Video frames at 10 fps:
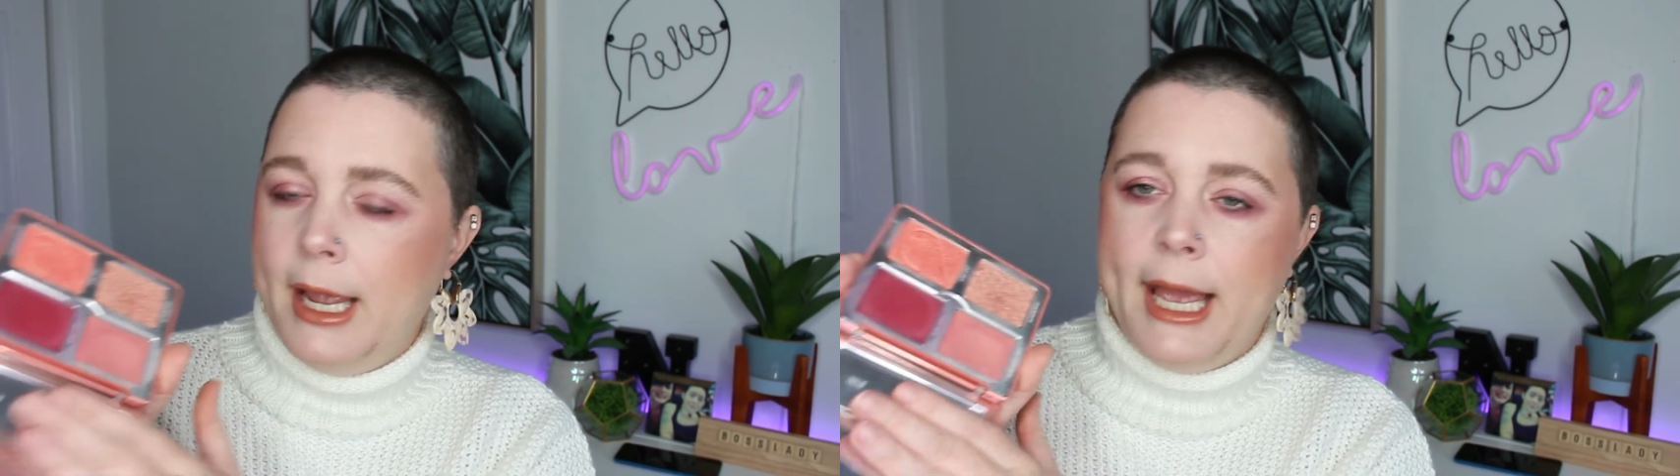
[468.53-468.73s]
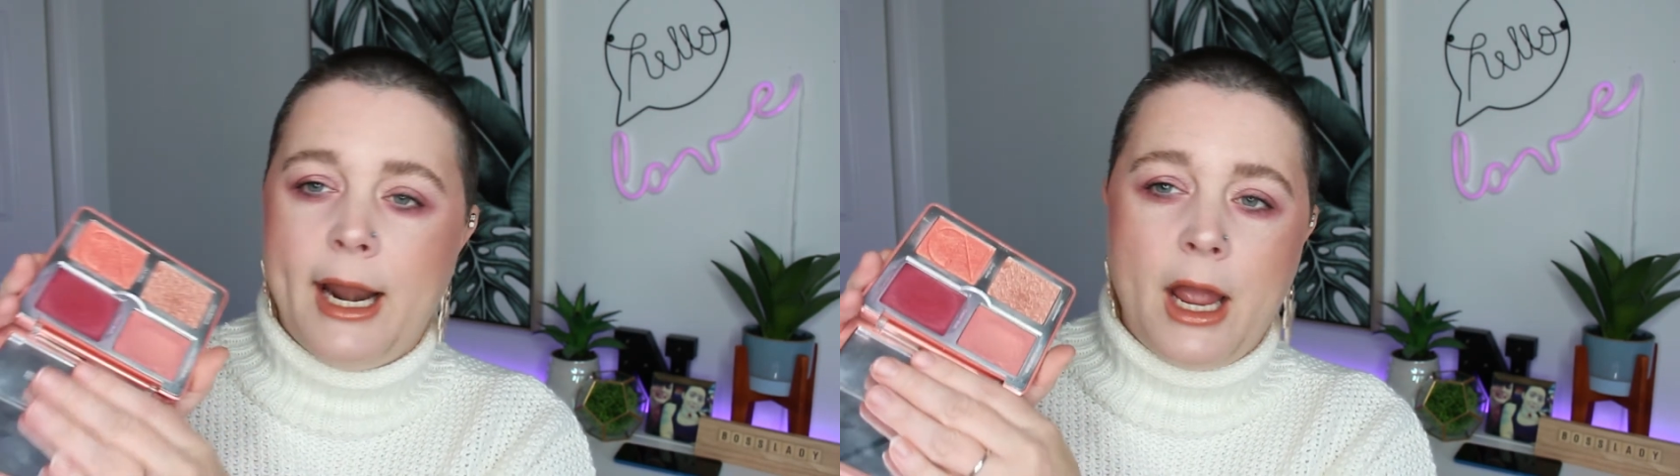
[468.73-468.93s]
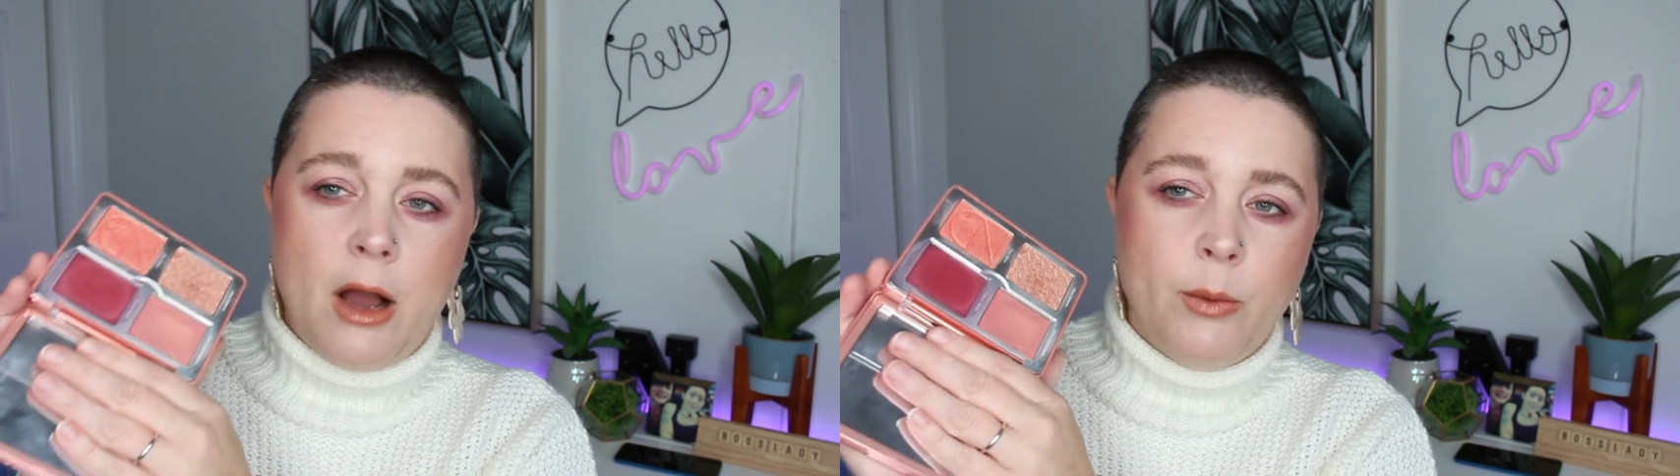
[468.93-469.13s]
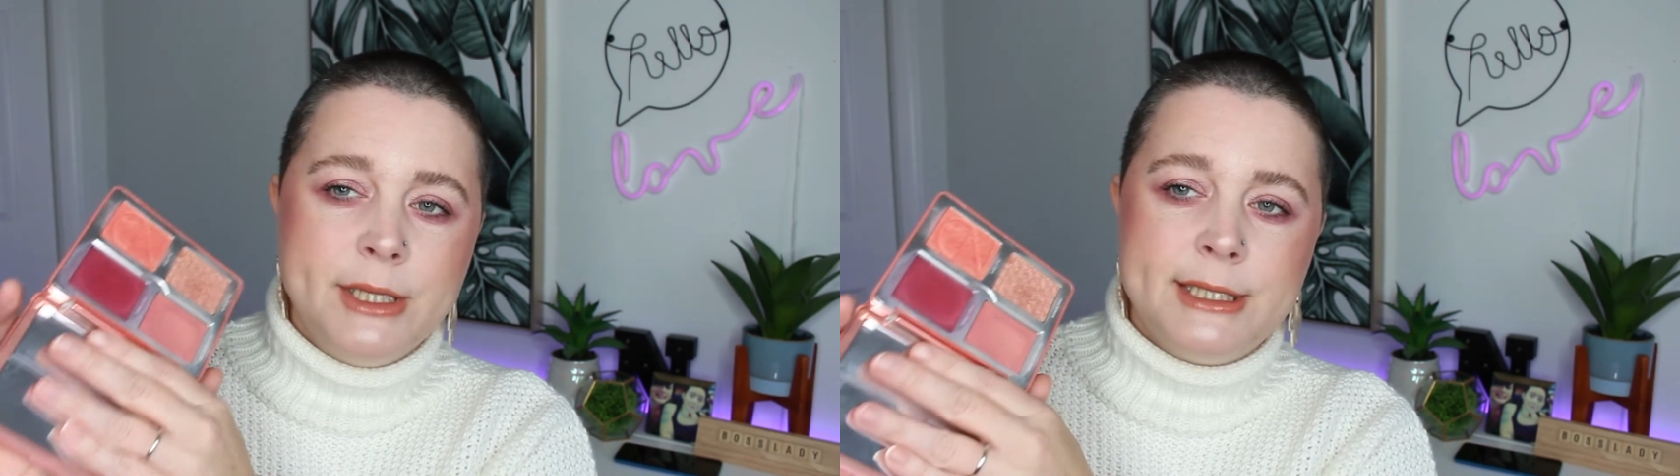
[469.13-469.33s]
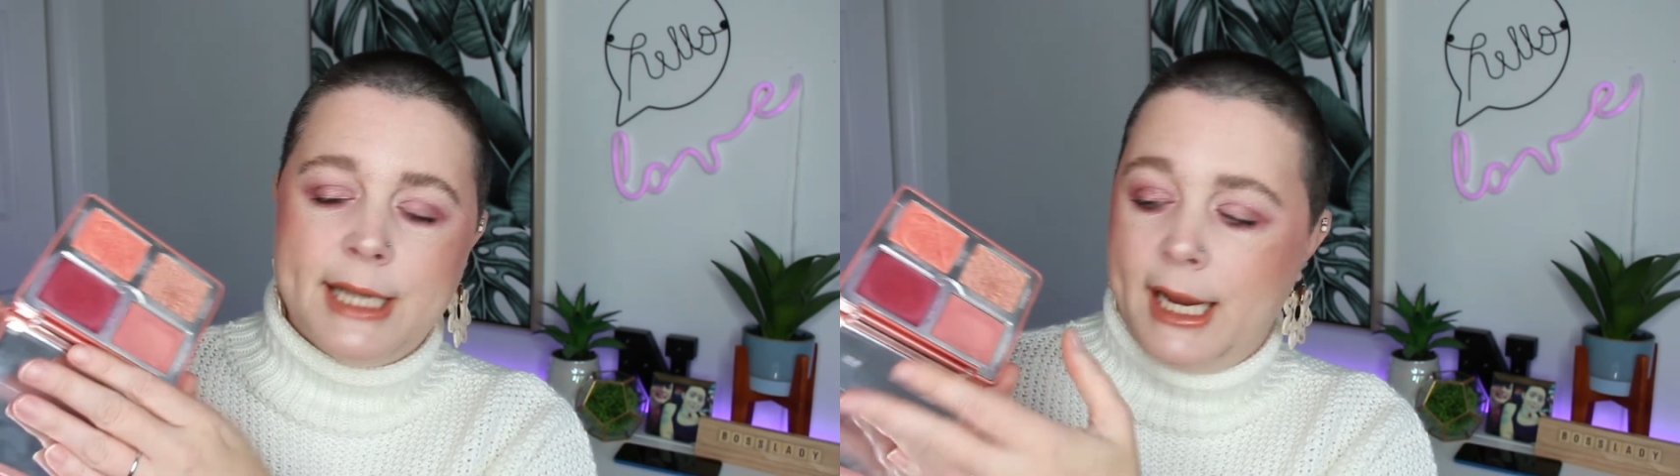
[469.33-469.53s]
And I
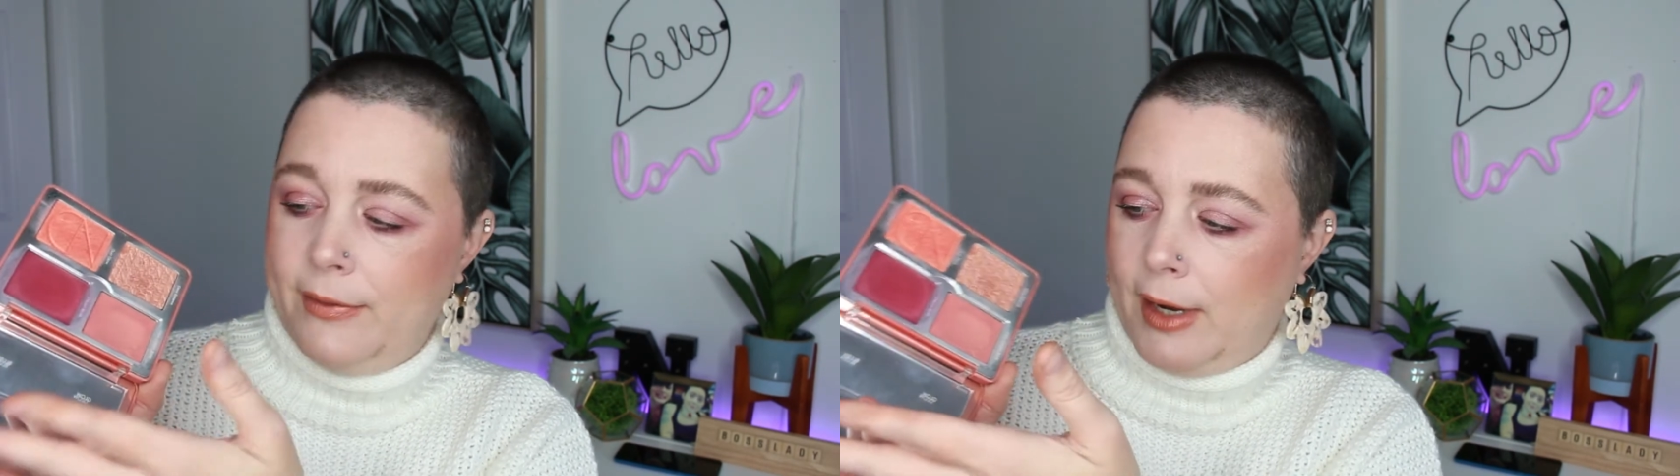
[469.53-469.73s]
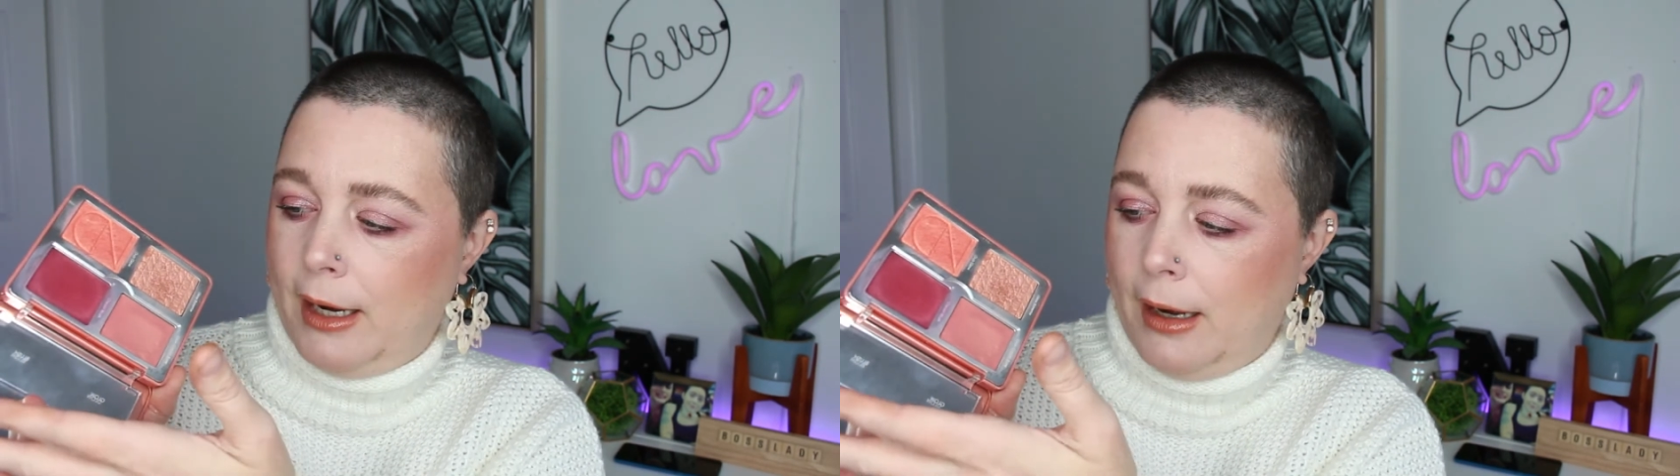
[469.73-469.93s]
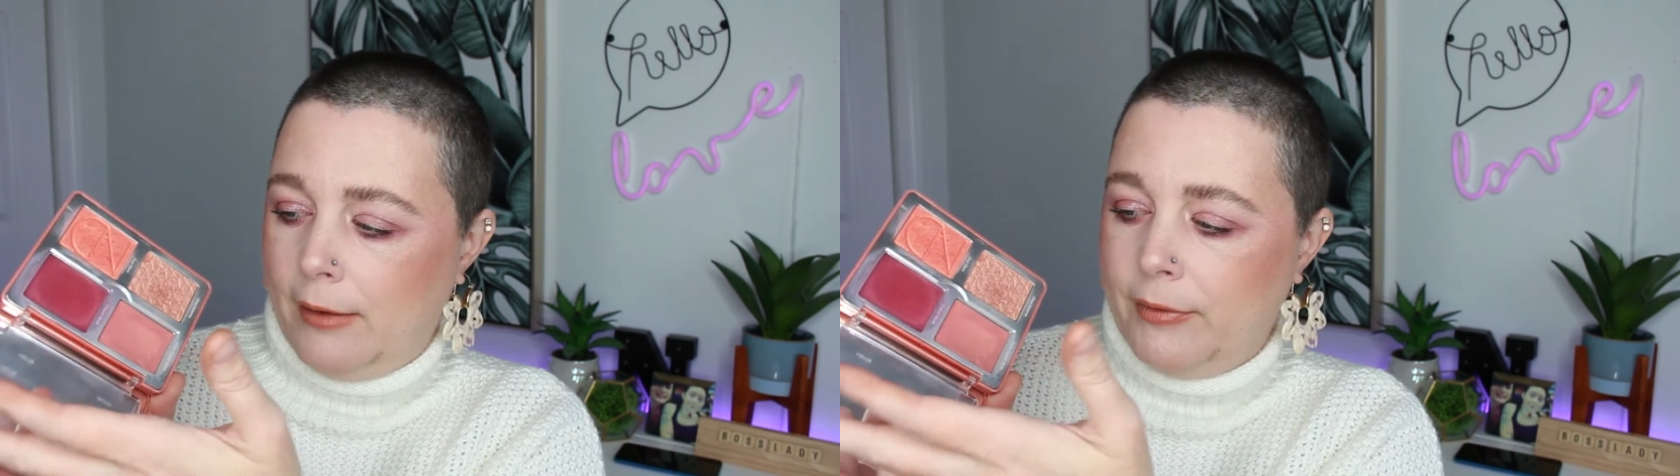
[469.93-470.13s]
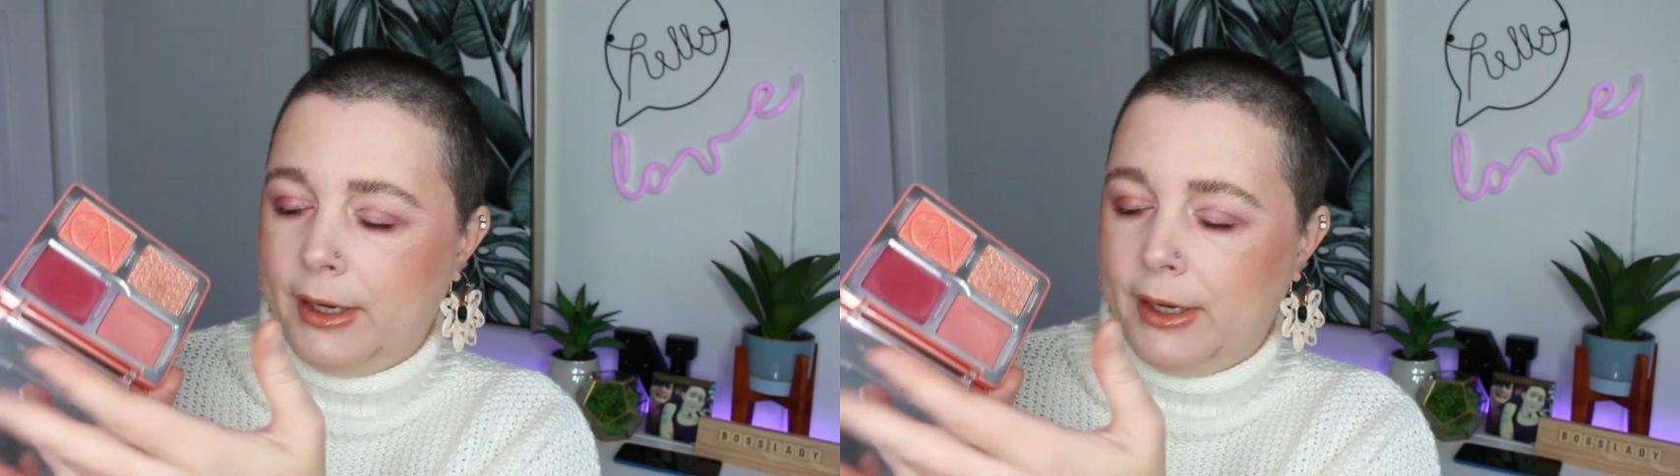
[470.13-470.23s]
always say that I love